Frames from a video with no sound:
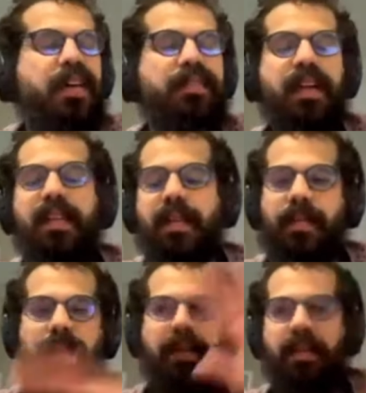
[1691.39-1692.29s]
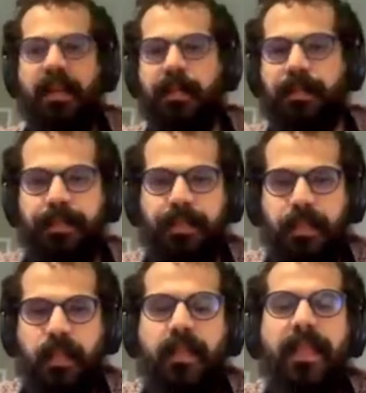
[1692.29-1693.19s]
I've done them in
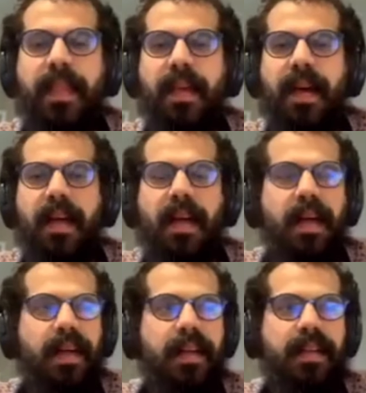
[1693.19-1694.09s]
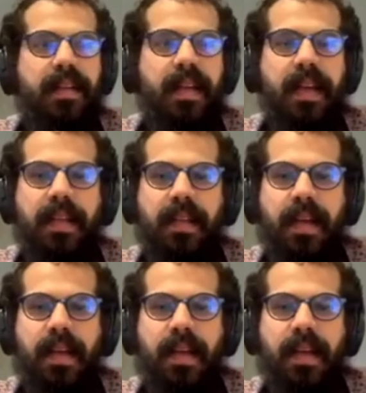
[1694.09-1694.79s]
uh, uh, in